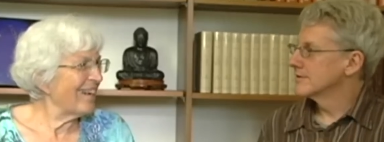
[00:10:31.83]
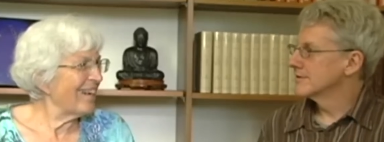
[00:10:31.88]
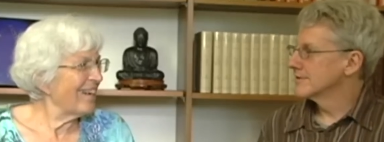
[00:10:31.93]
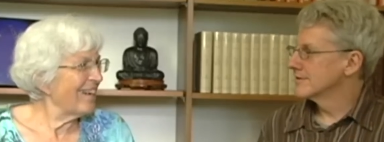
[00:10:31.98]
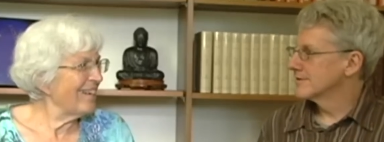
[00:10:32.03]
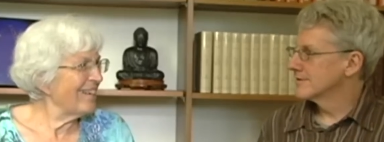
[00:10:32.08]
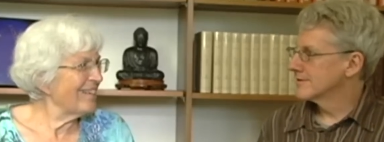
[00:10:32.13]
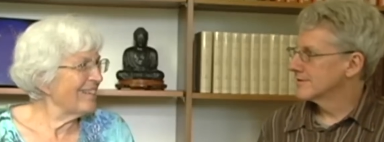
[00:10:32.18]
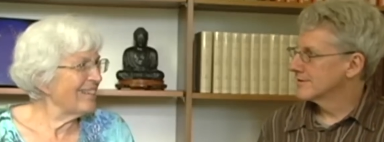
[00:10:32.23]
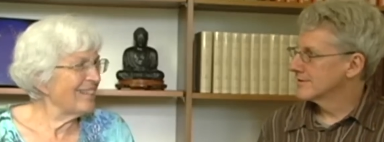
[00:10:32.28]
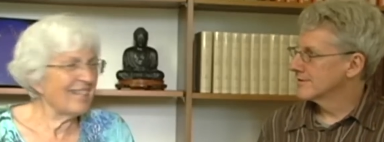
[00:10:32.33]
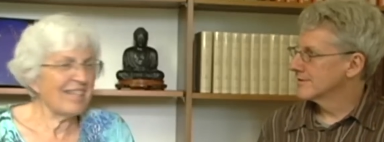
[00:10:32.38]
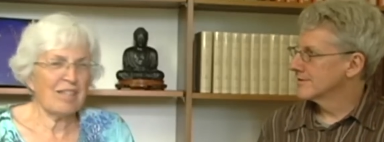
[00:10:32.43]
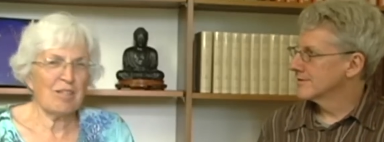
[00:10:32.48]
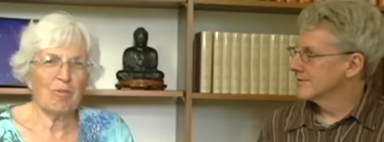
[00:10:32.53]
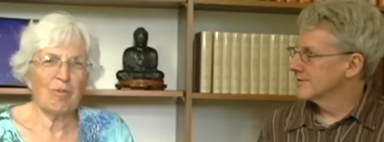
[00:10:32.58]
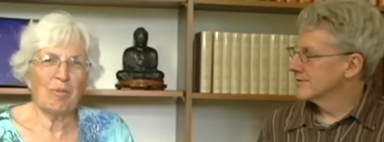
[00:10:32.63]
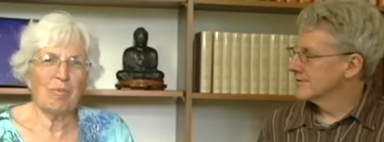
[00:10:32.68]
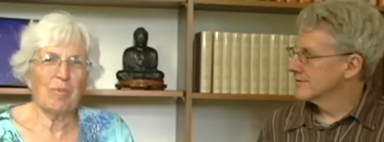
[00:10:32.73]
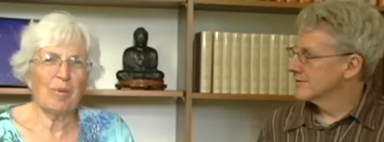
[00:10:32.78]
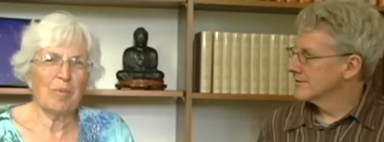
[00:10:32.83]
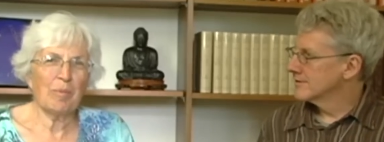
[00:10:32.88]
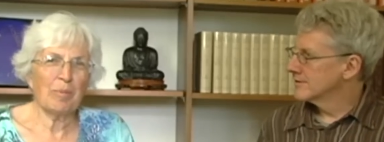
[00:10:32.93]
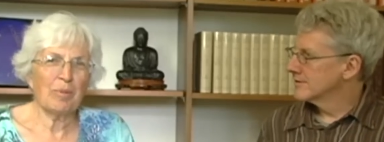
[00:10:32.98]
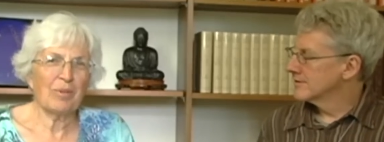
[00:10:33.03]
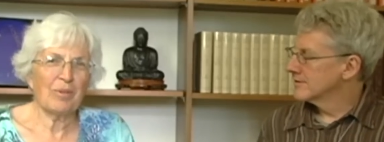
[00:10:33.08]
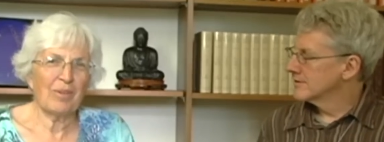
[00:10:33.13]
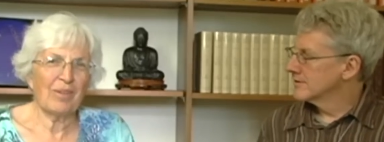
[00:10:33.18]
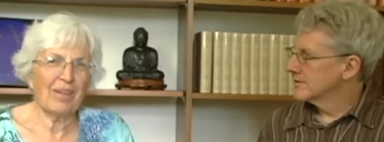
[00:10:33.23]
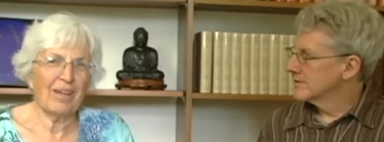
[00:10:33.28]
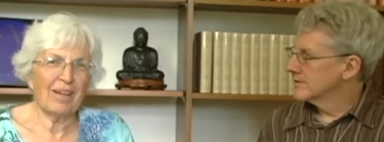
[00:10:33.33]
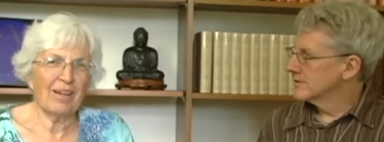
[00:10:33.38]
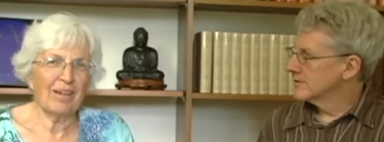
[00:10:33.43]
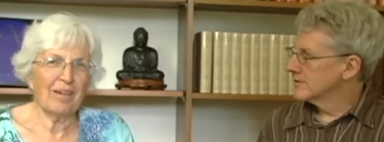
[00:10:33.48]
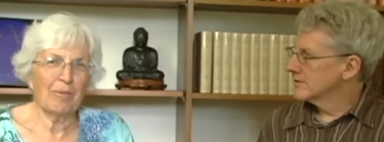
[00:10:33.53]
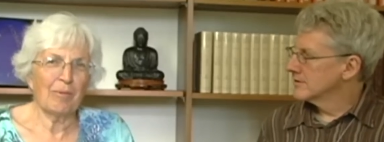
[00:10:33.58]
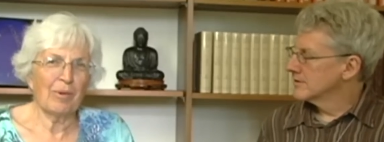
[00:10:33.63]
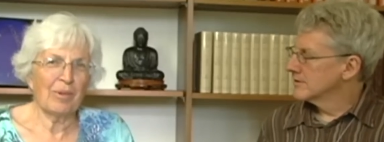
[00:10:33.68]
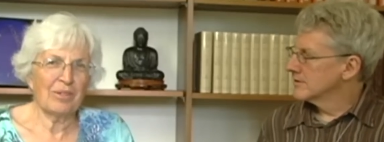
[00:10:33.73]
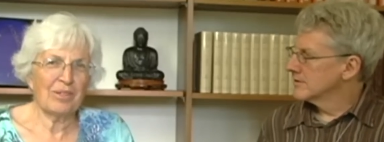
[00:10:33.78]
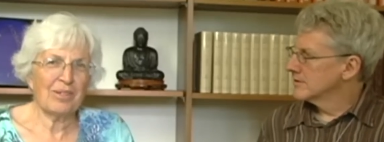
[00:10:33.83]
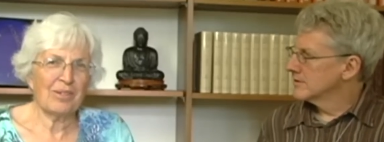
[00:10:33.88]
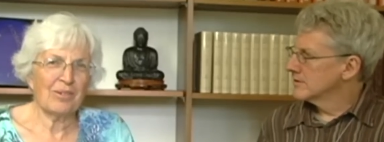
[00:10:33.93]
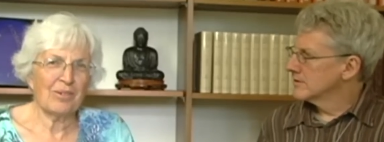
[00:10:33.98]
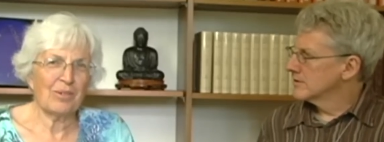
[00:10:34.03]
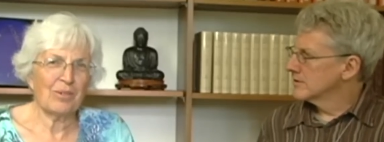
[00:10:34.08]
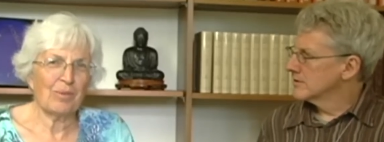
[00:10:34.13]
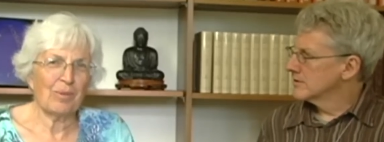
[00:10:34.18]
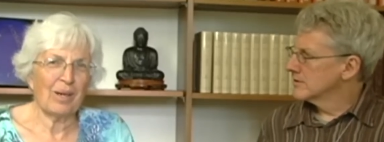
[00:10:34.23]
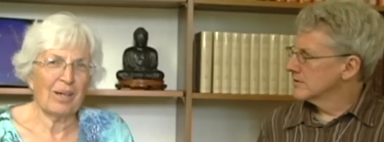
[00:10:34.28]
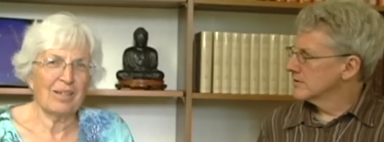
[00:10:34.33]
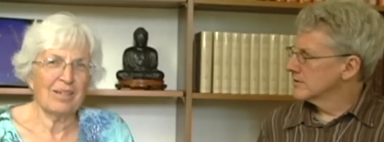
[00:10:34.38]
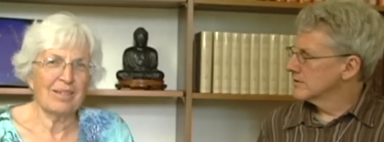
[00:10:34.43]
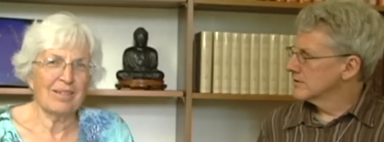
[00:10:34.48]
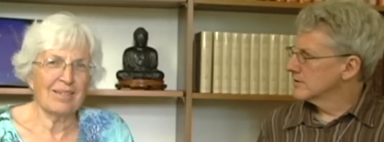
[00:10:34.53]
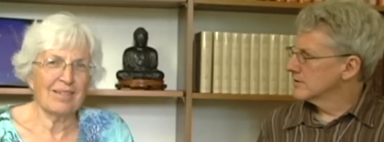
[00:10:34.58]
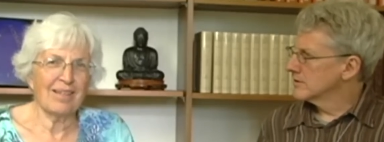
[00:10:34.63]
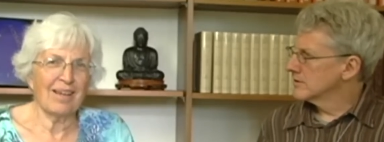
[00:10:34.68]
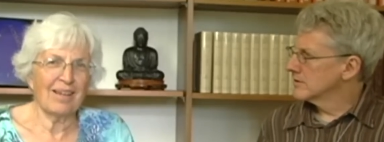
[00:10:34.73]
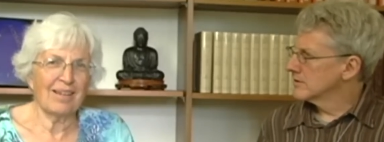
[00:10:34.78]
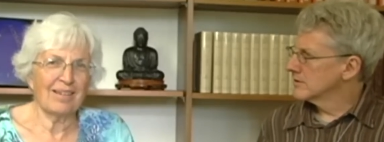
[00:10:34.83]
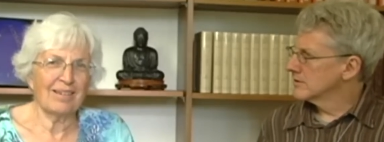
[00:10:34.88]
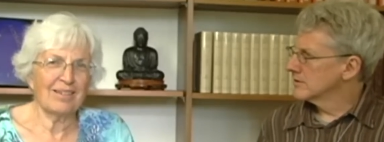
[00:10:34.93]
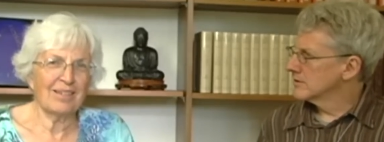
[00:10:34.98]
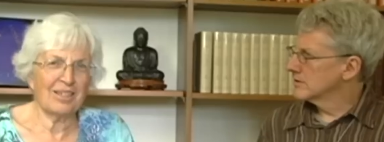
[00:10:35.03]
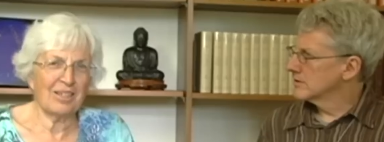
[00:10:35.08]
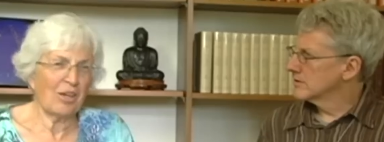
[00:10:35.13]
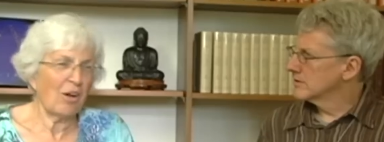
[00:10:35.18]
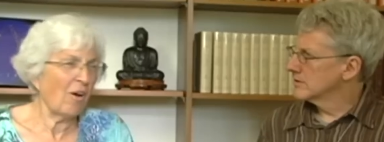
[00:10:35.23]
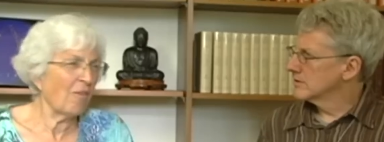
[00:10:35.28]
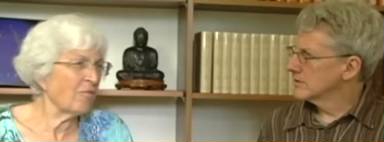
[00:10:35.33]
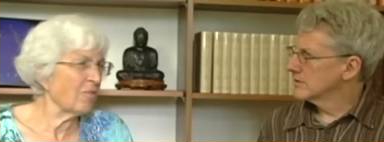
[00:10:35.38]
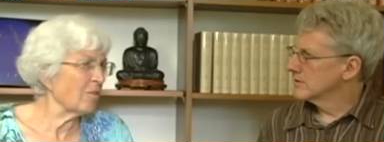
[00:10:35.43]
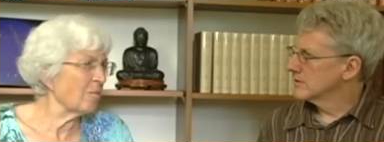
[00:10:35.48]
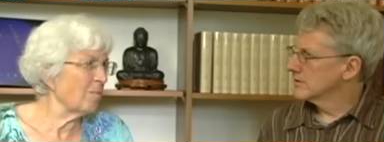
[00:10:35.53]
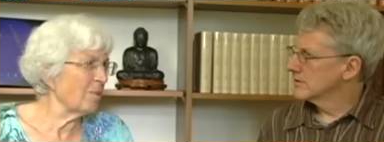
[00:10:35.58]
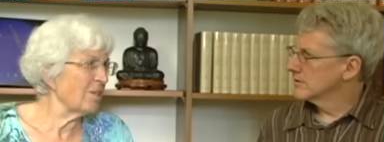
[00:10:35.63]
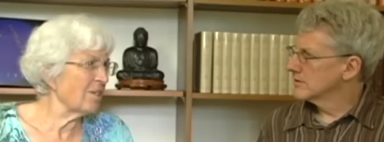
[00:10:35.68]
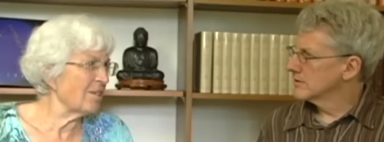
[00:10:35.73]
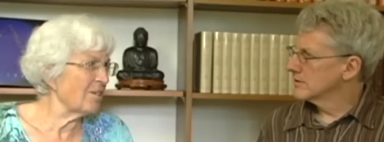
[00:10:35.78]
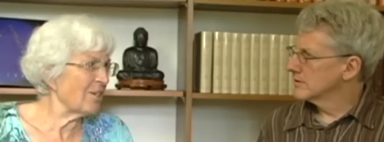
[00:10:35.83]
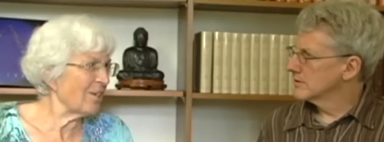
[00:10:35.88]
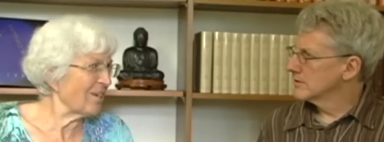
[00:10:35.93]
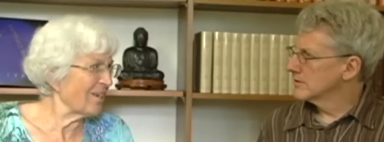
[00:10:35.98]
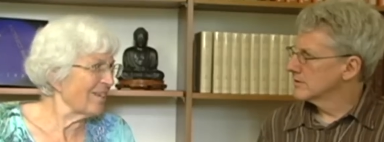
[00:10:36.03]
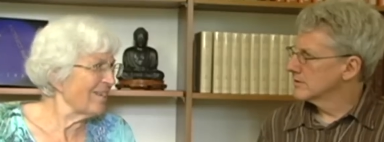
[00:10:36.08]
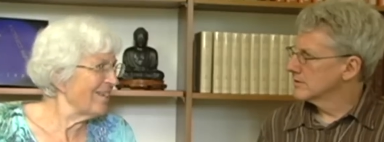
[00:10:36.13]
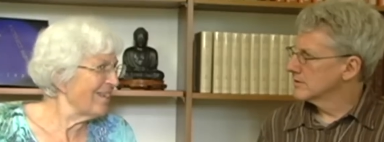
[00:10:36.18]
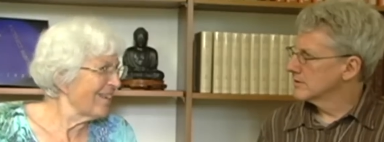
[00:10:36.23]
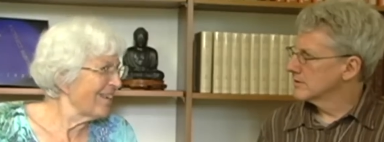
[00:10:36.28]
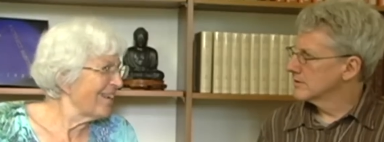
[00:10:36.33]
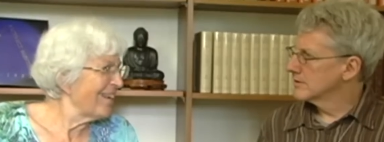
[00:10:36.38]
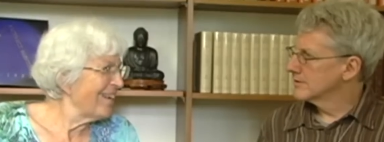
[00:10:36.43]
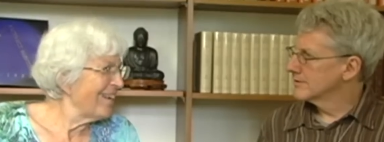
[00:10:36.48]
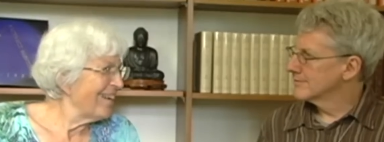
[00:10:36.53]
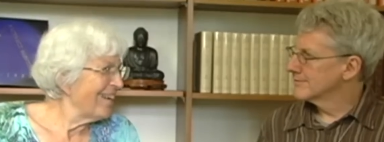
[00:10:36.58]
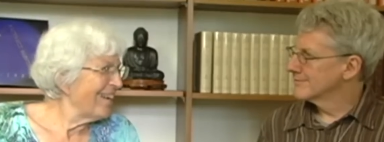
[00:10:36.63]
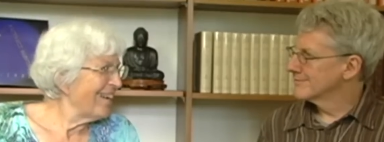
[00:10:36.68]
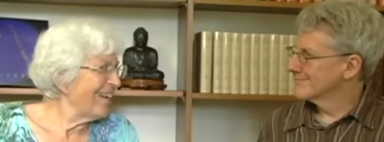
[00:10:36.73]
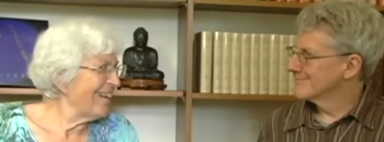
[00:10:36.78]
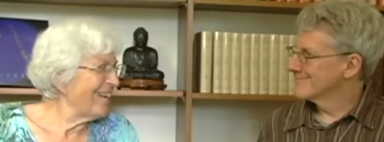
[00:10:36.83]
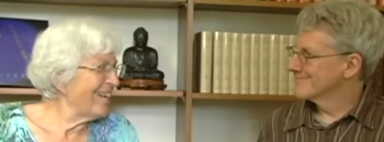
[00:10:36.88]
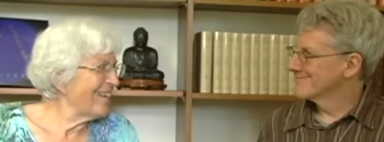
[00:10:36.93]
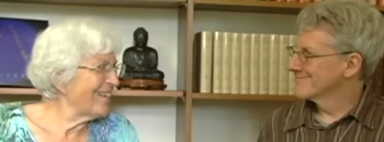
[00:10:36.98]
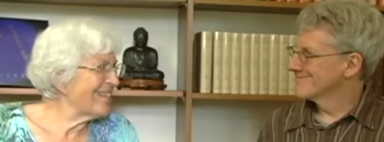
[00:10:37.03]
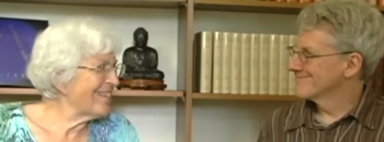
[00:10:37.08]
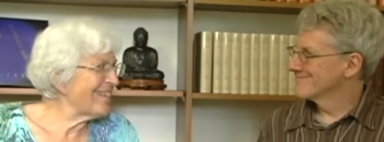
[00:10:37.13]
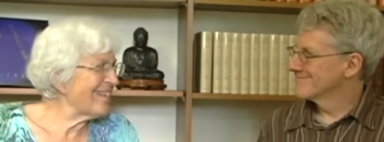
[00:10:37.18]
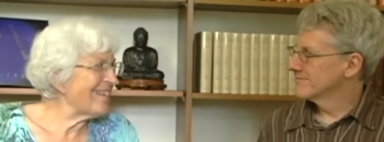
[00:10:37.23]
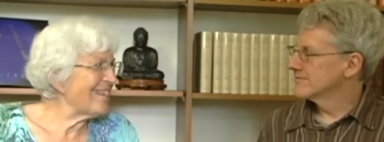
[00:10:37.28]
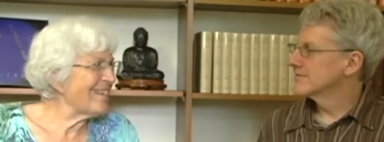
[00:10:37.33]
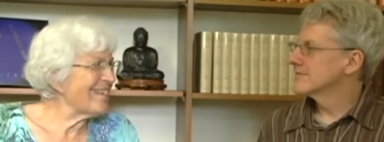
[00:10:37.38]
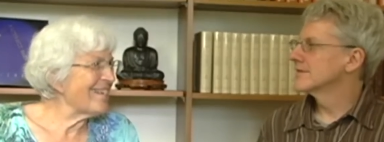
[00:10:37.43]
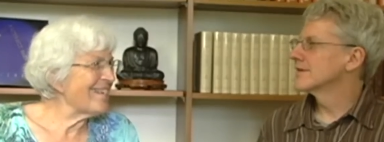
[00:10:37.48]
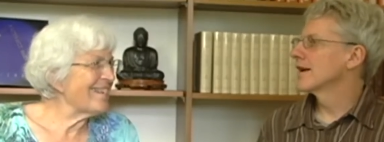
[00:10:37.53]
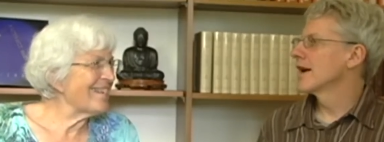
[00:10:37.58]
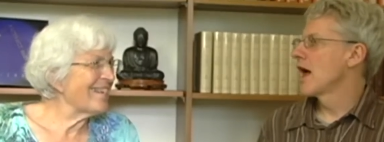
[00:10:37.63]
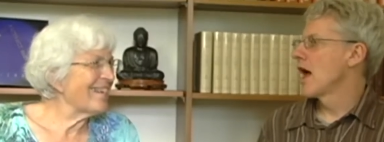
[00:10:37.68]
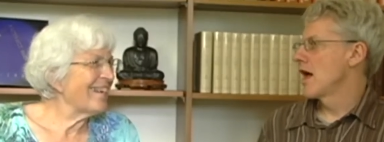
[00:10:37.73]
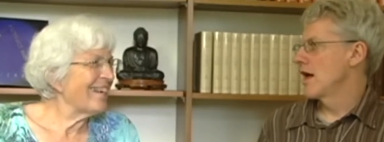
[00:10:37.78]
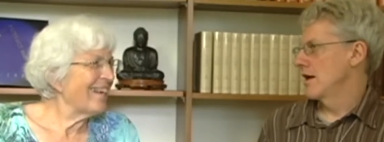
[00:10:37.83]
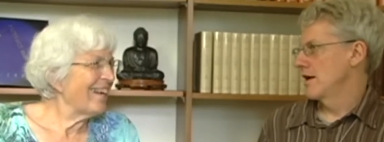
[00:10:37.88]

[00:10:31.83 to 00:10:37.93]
Speaker 1: I just remember that once or twice that she offered me chicken uh, to eat,